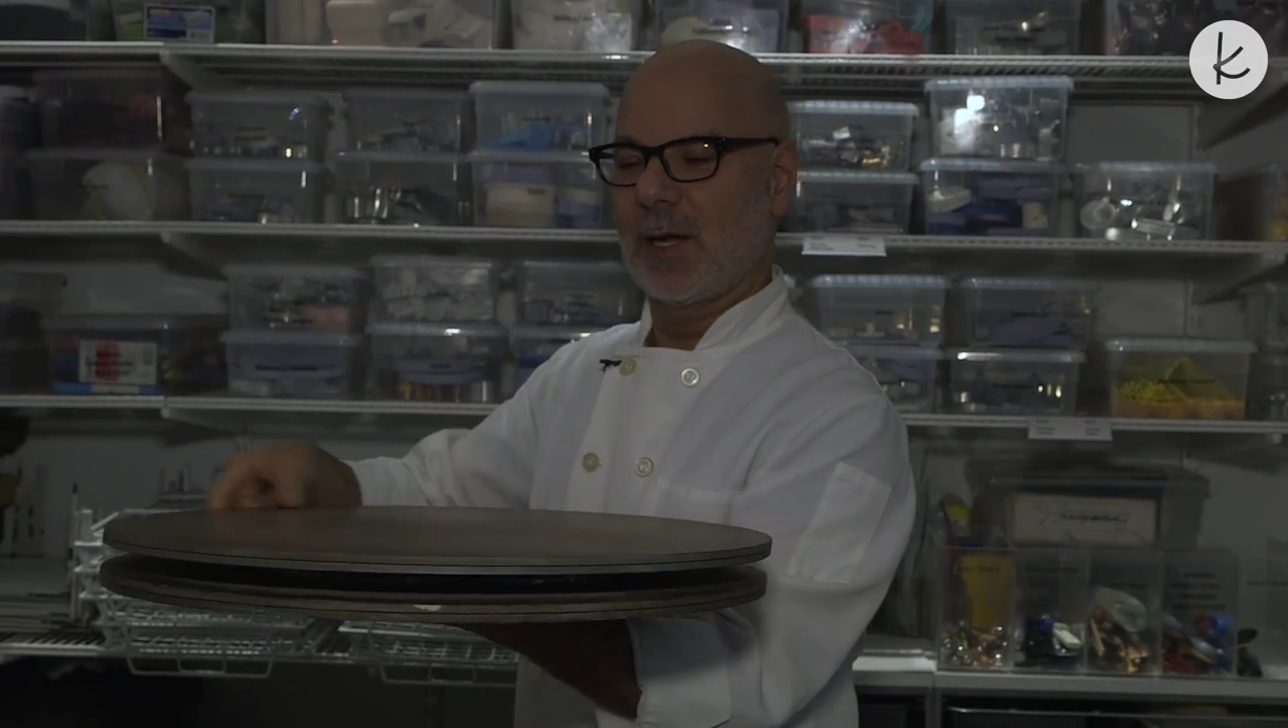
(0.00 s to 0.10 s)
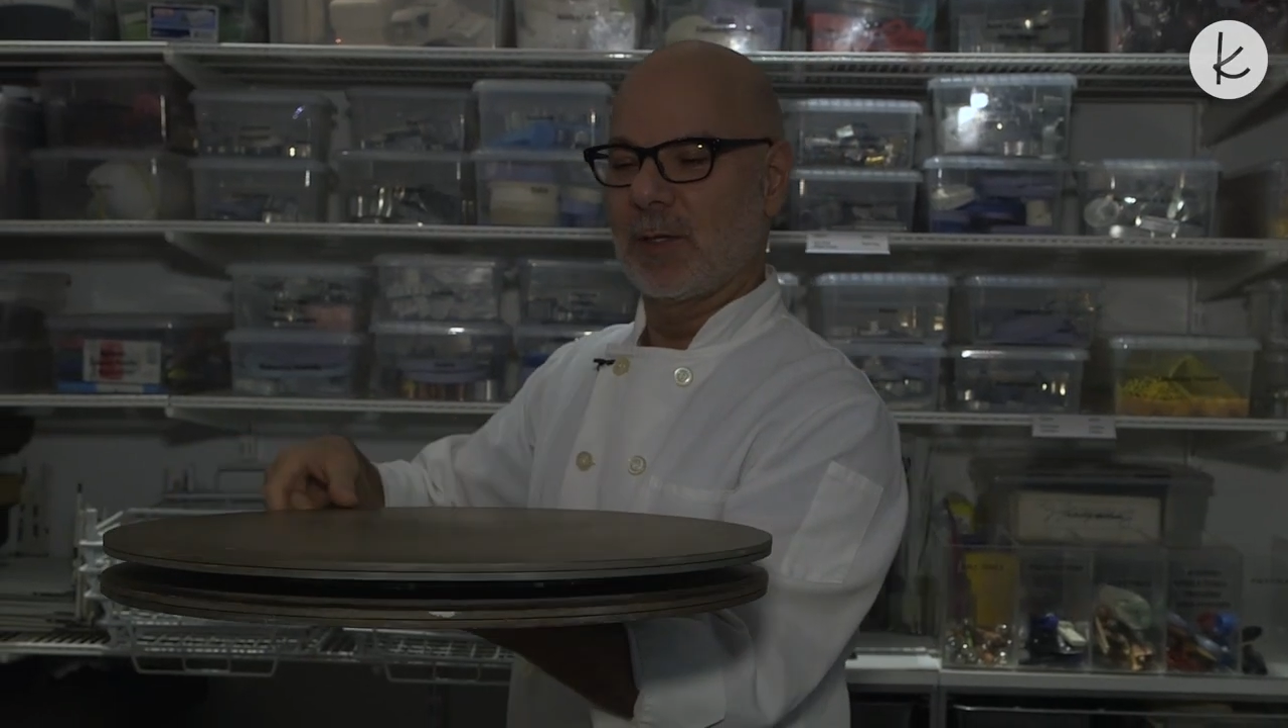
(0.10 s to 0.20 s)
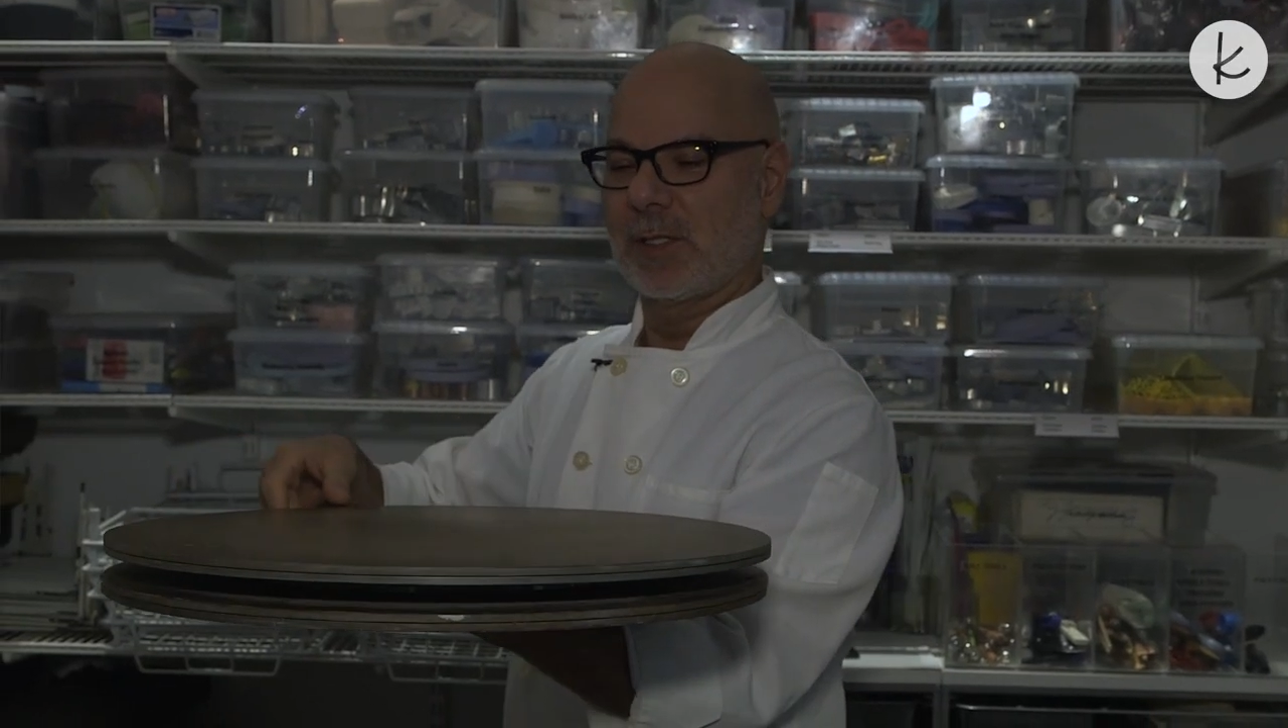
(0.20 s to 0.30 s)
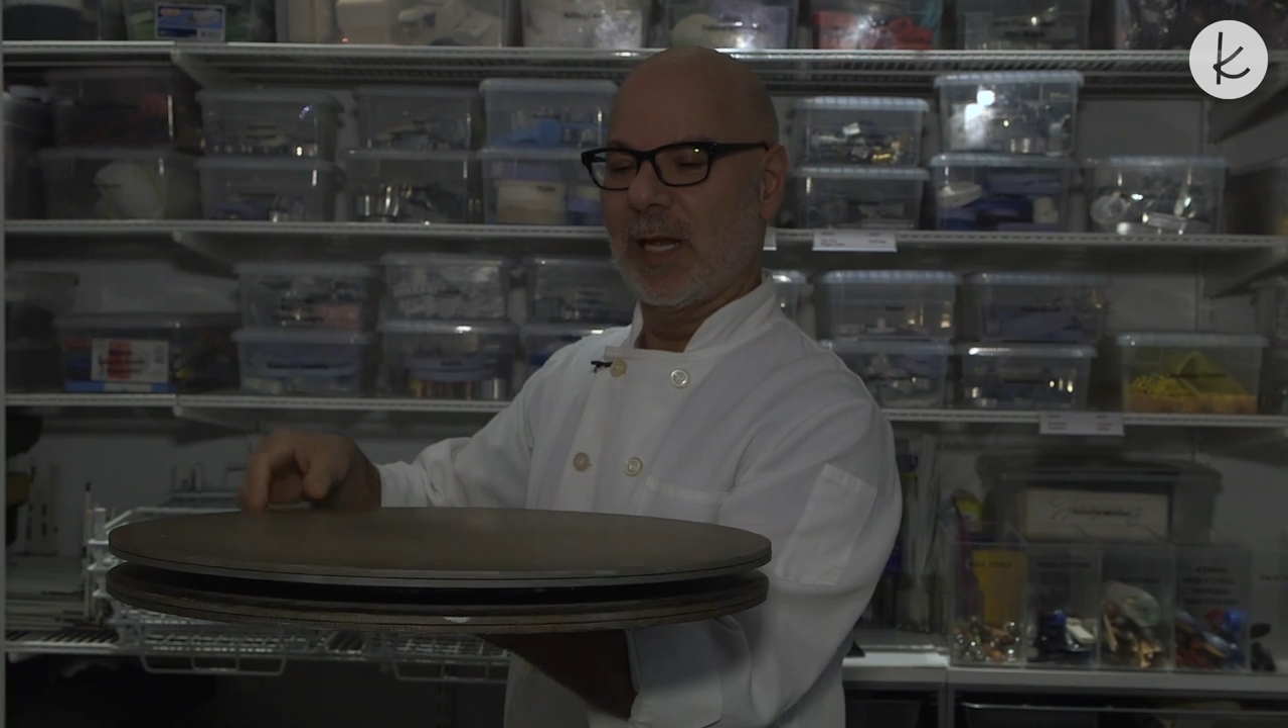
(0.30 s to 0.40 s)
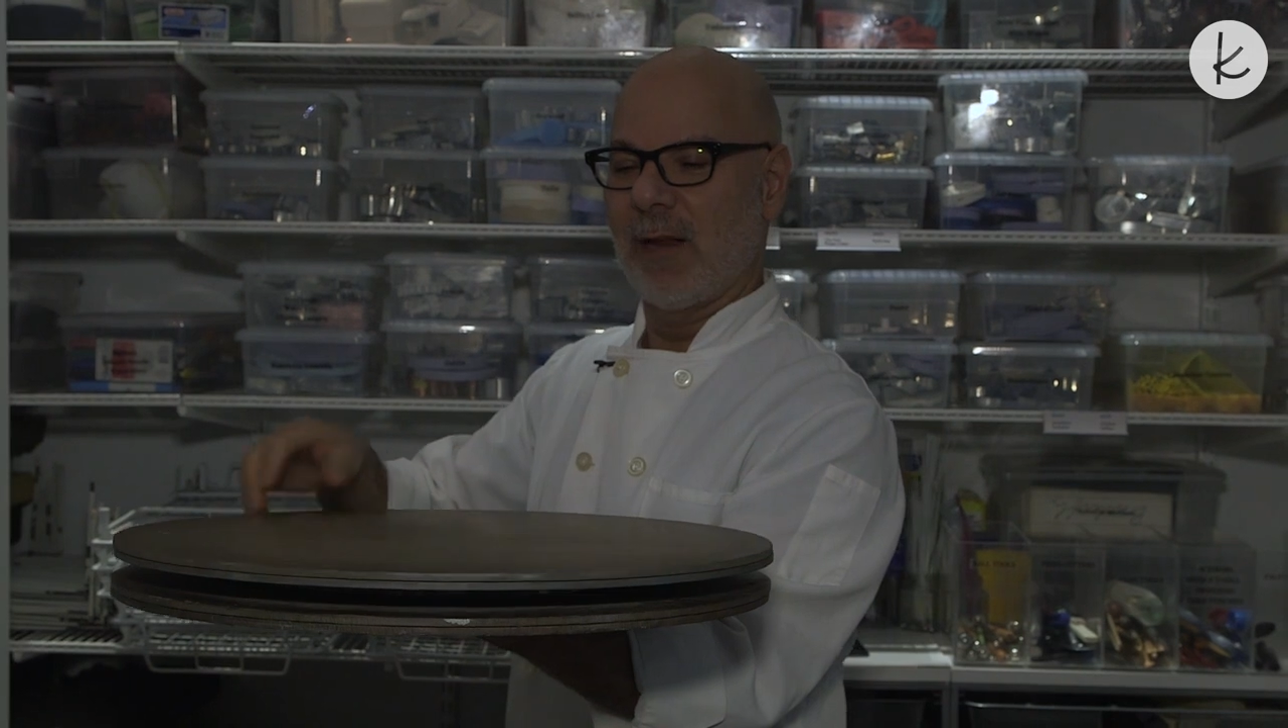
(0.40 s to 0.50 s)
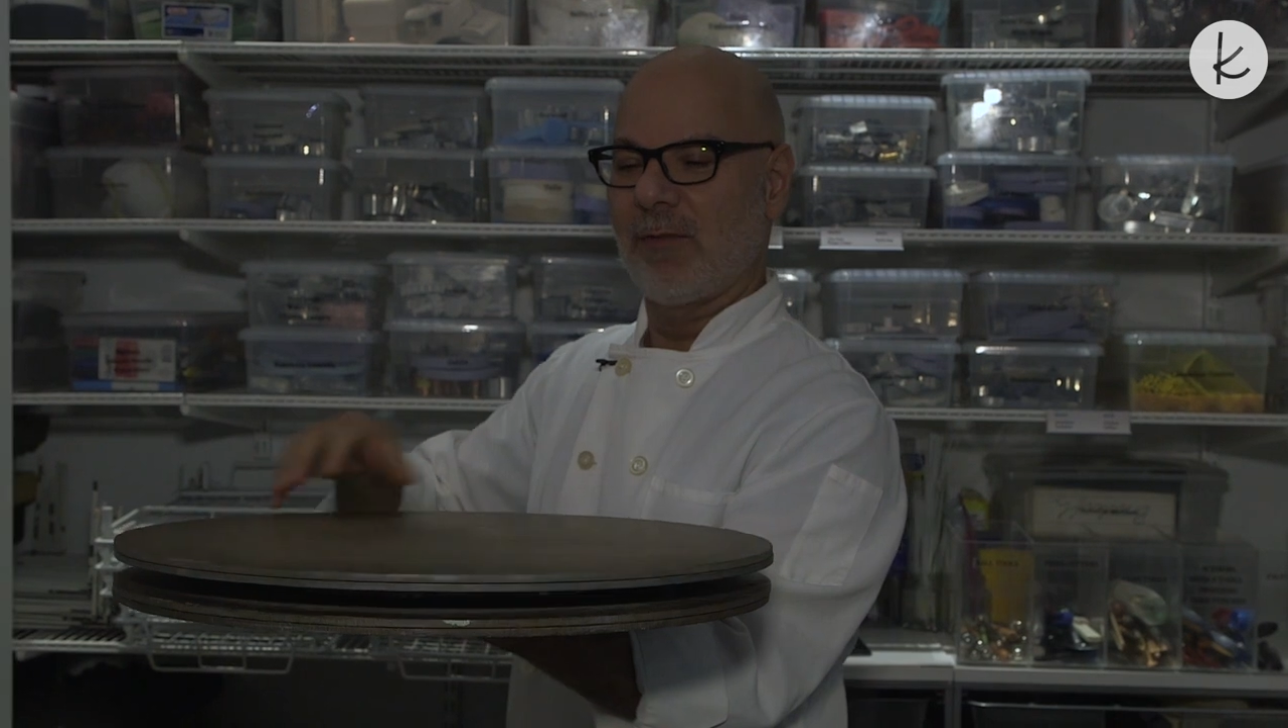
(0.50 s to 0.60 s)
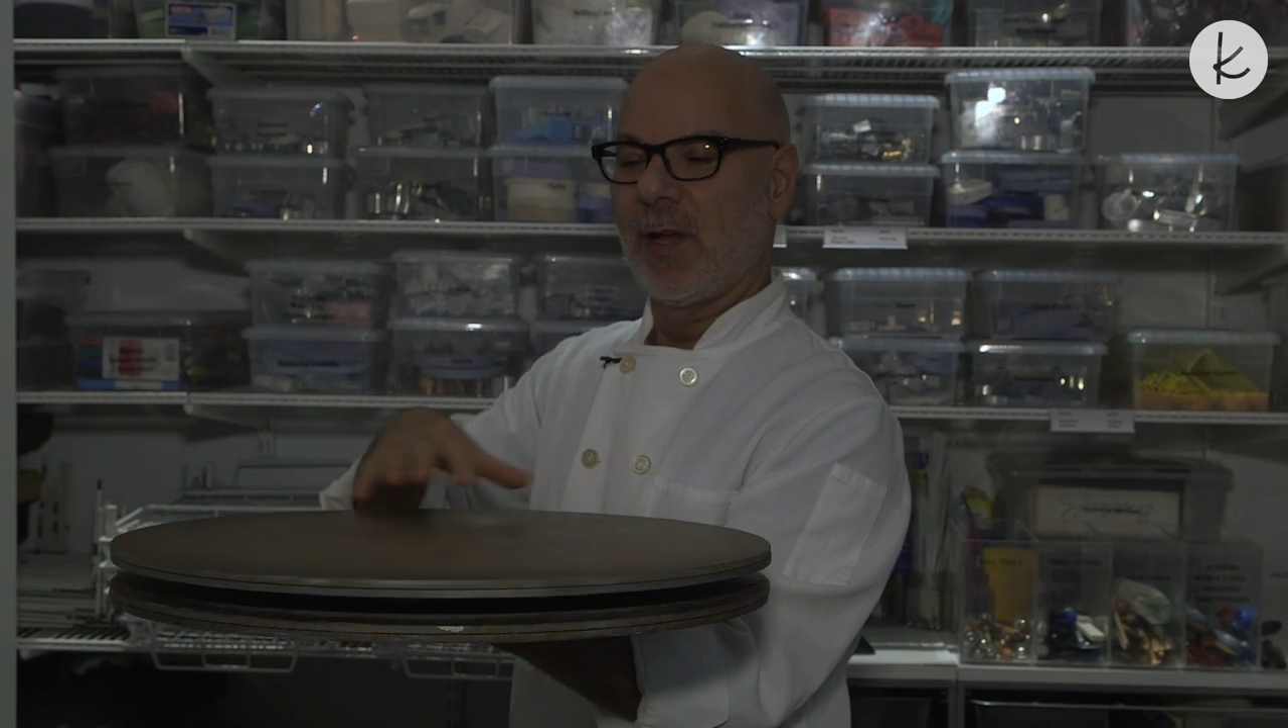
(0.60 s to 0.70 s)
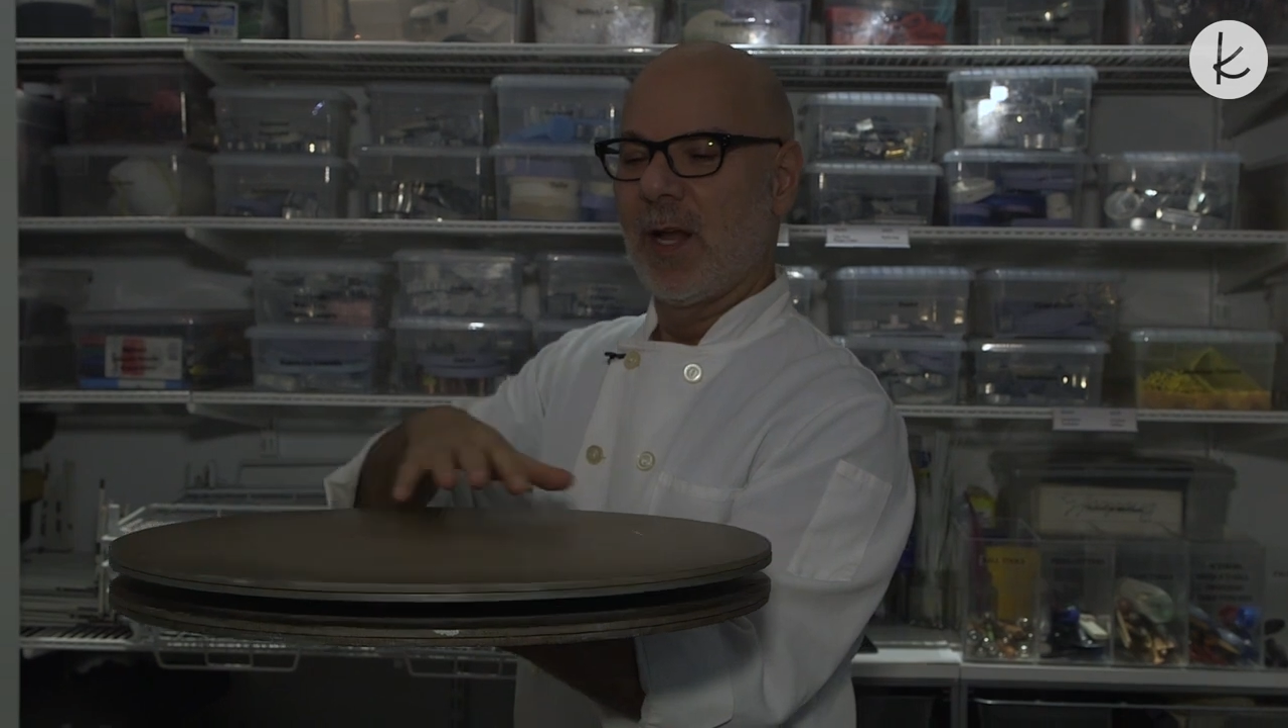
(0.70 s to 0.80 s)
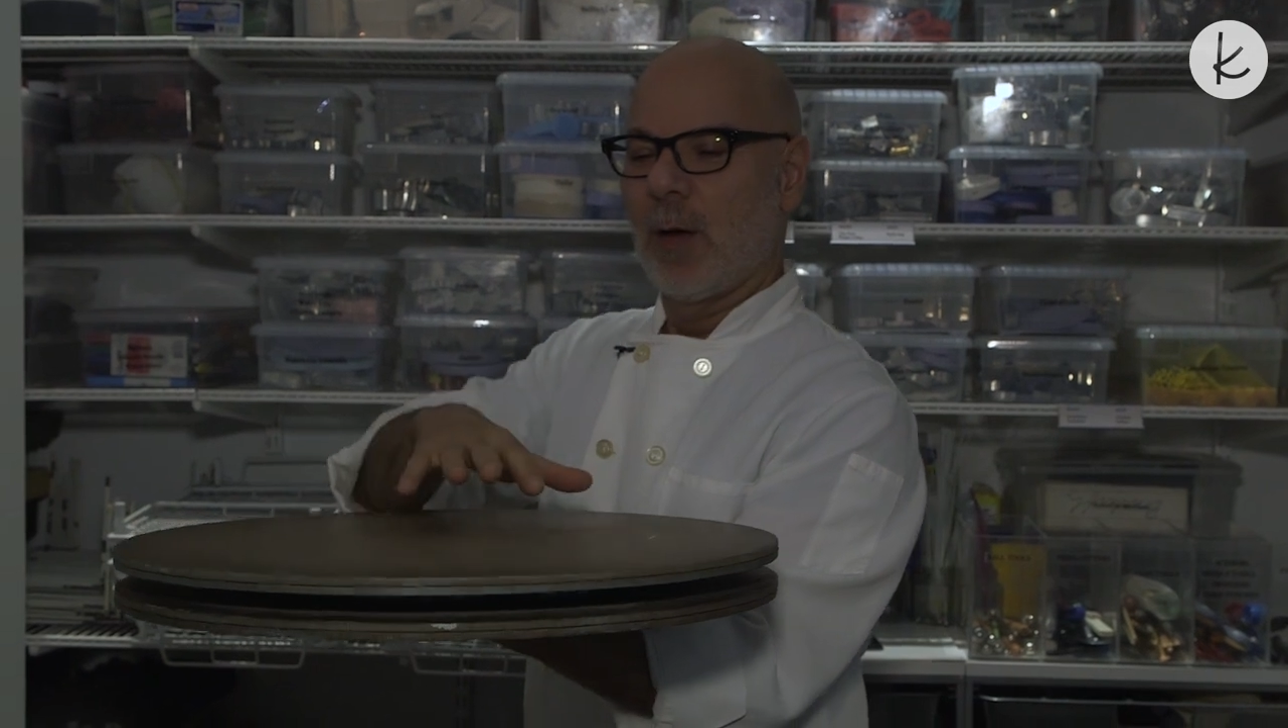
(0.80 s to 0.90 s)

ourselves